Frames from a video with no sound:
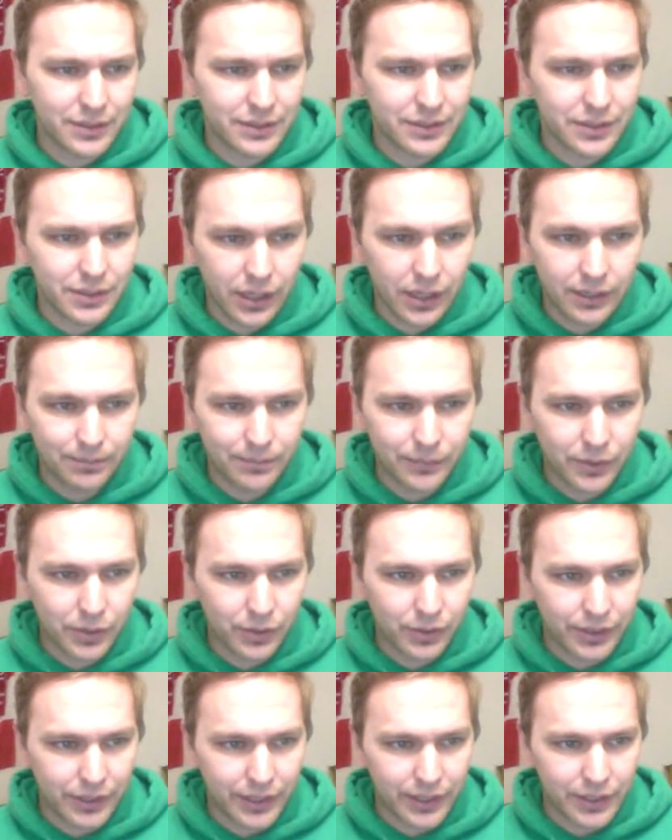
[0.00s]
some
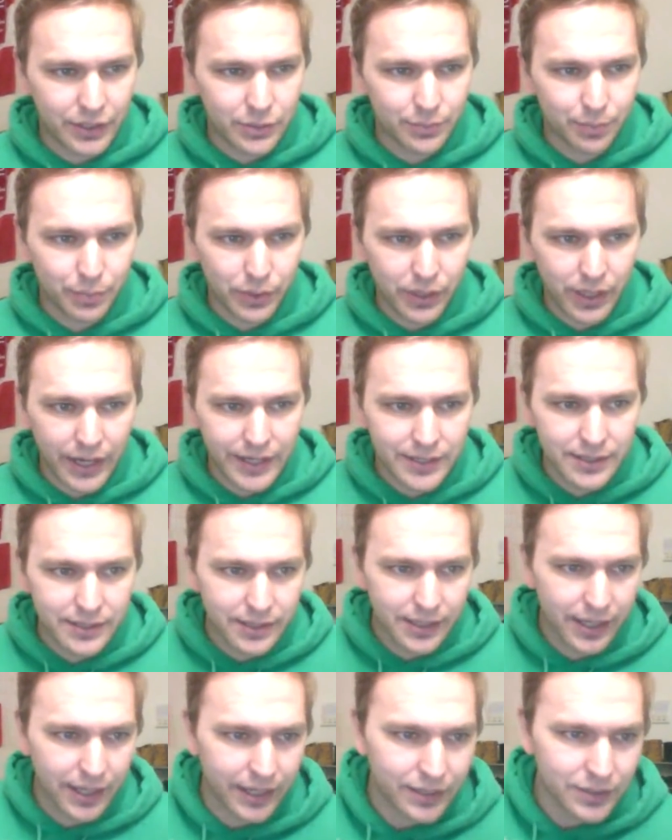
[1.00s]
on his price
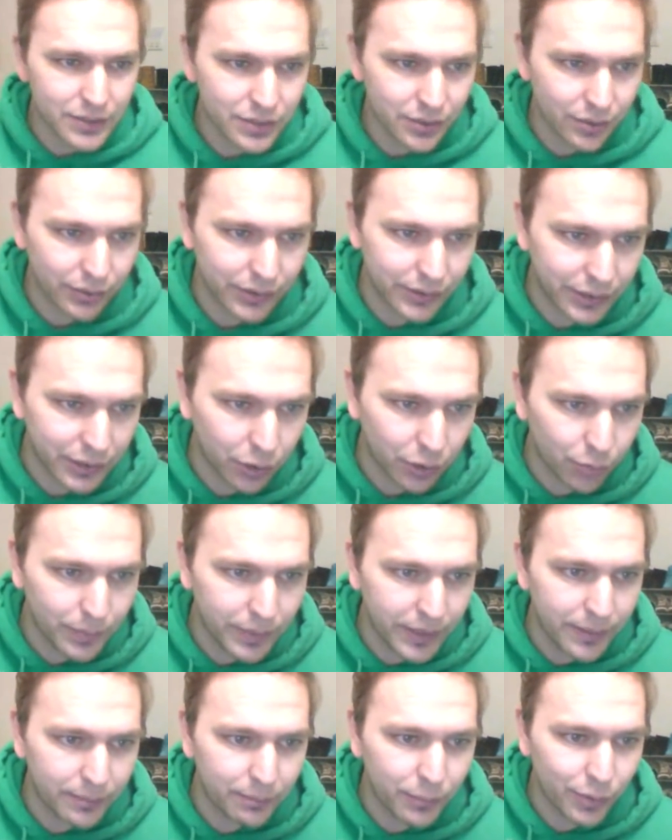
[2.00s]
tag. So a little
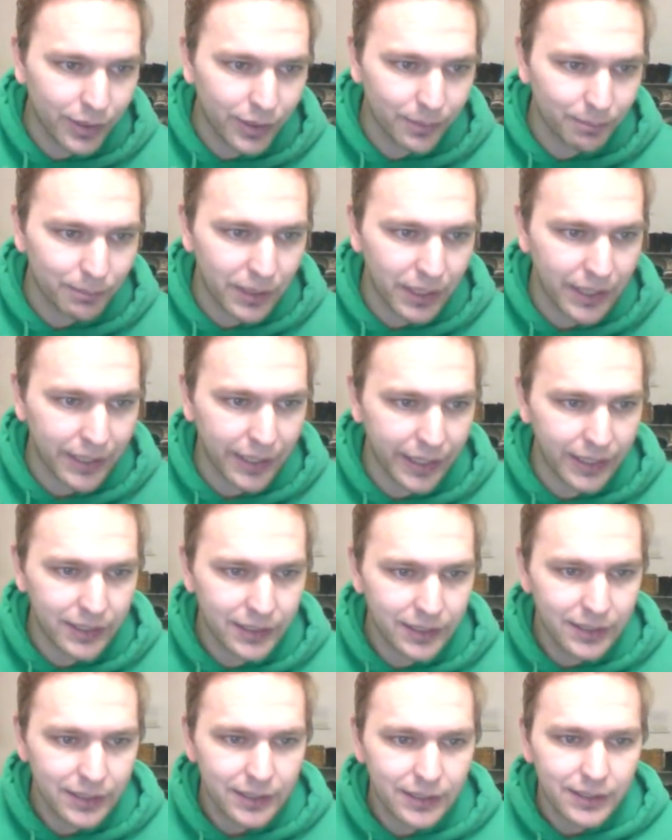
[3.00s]
bit more money.
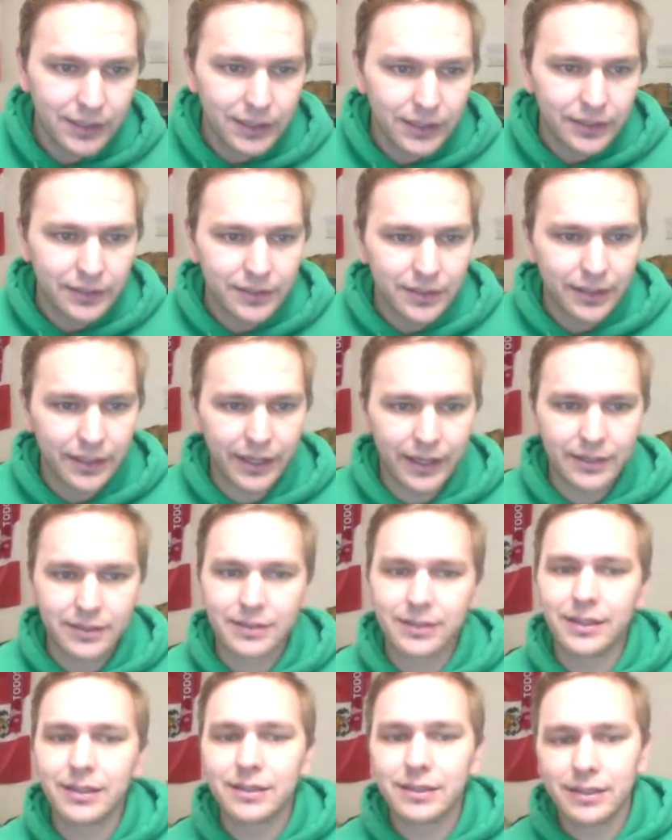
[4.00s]
Yeah,
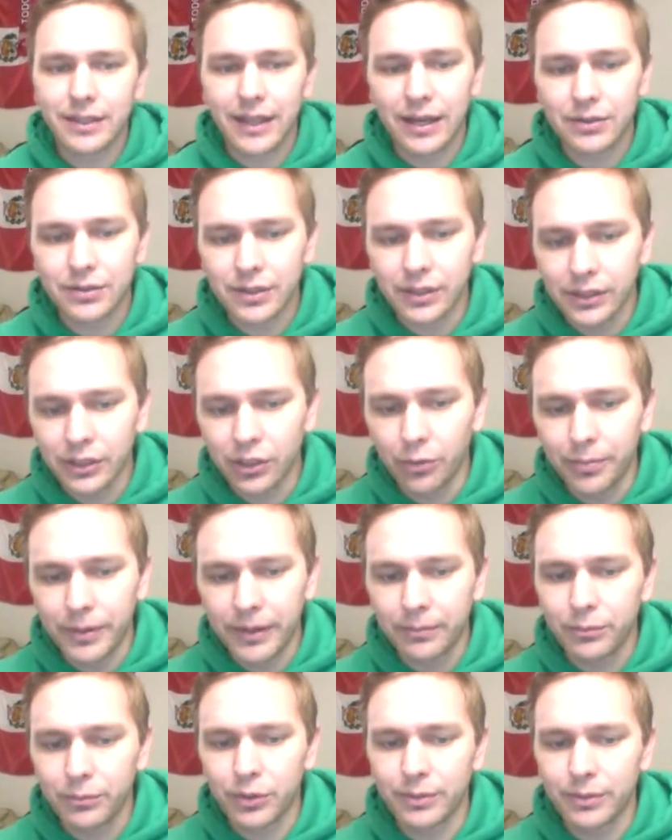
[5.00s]
6,000, a little
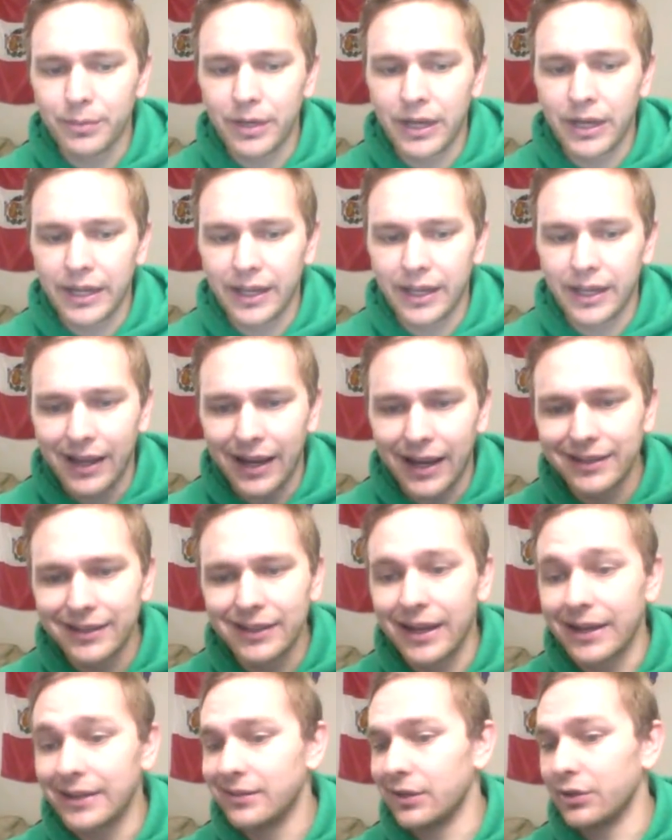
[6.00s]
bit more money, and
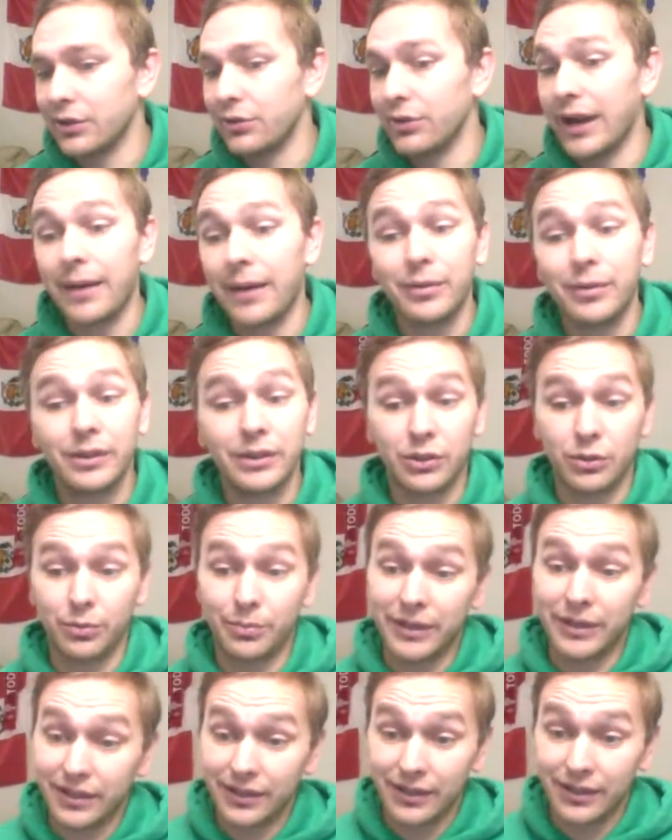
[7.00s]
I'd like to grab a little
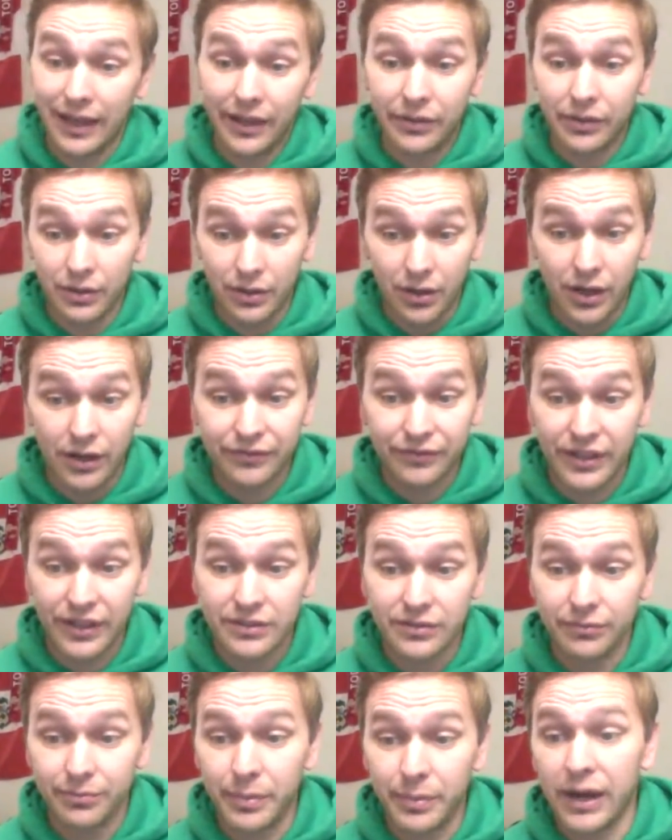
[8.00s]
bit of other
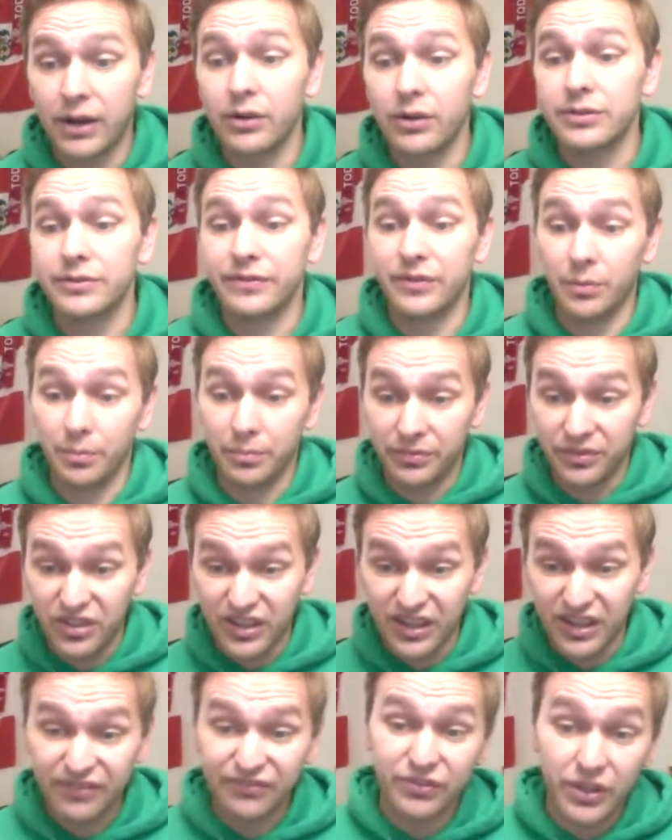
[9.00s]
offensive power from
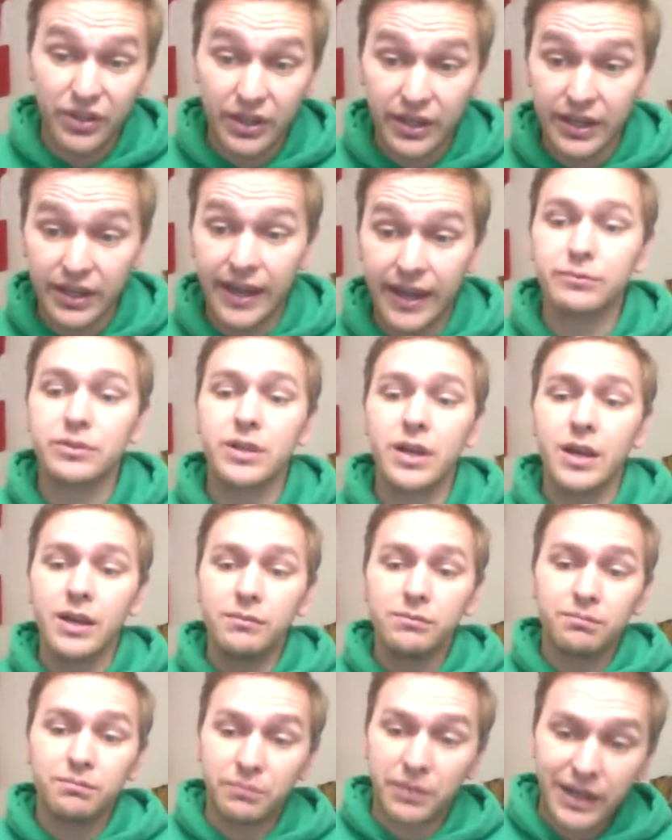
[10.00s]
different games.
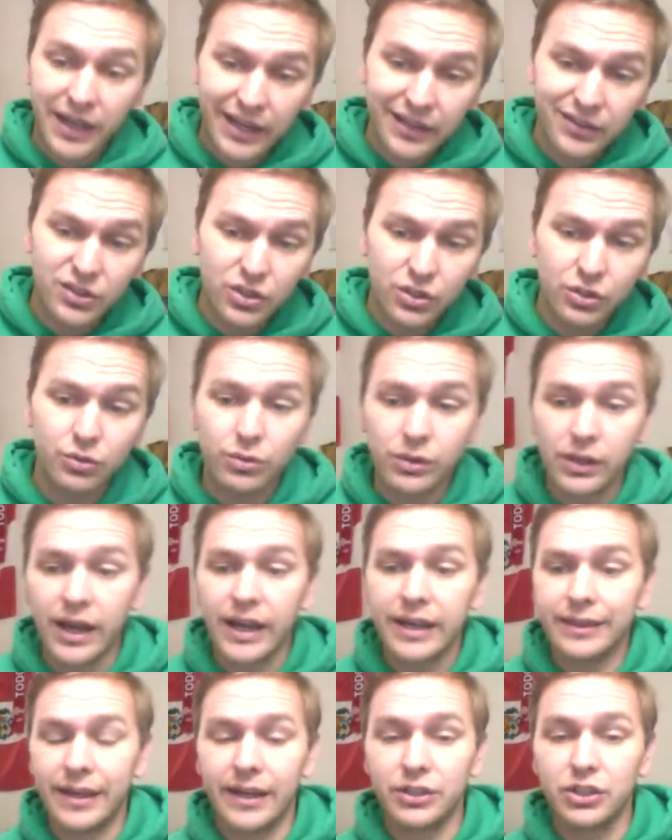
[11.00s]
But I do
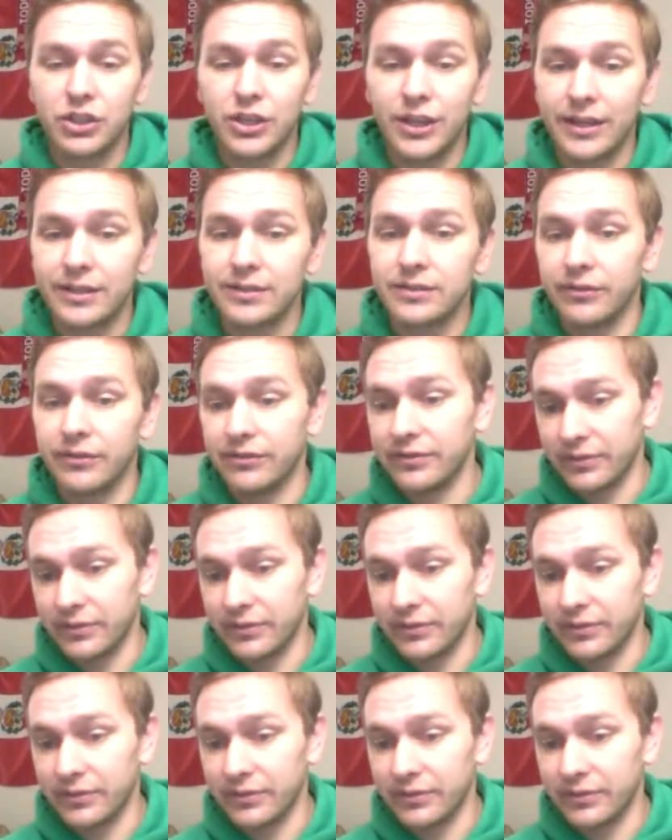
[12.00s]
like that chance of,